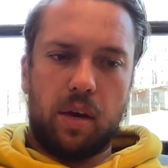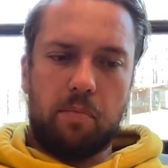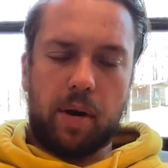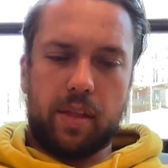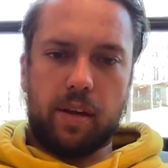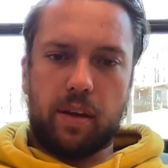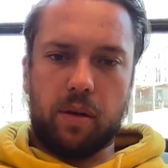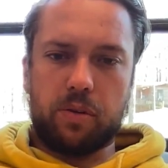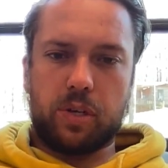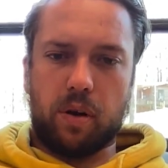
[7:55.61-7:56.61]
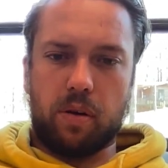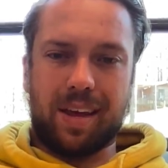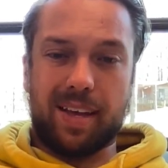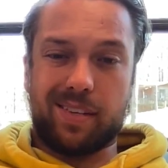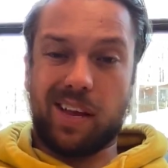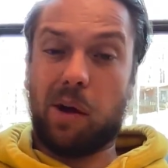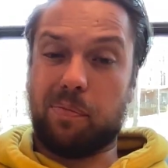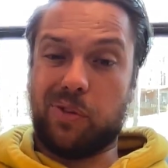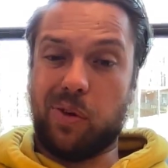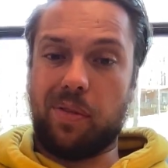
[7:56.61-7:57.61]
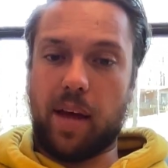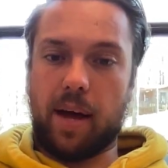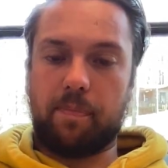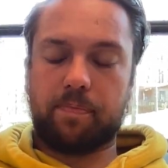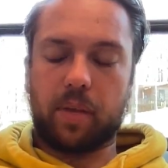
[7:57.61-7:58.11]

but I think Hillsong has helped do that,